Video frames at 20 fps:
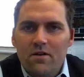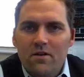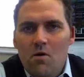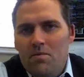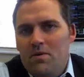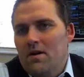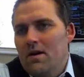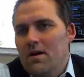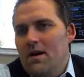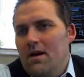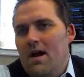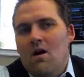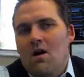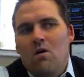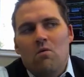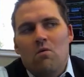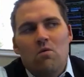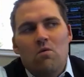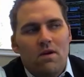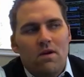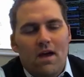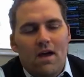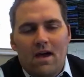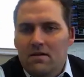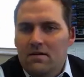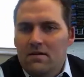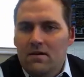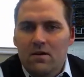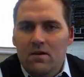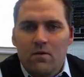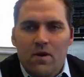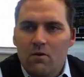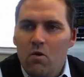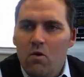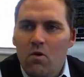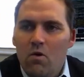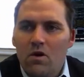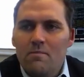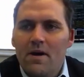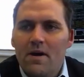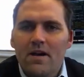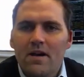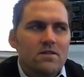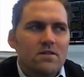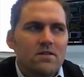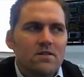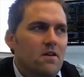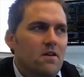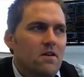open an account at a Coinbase.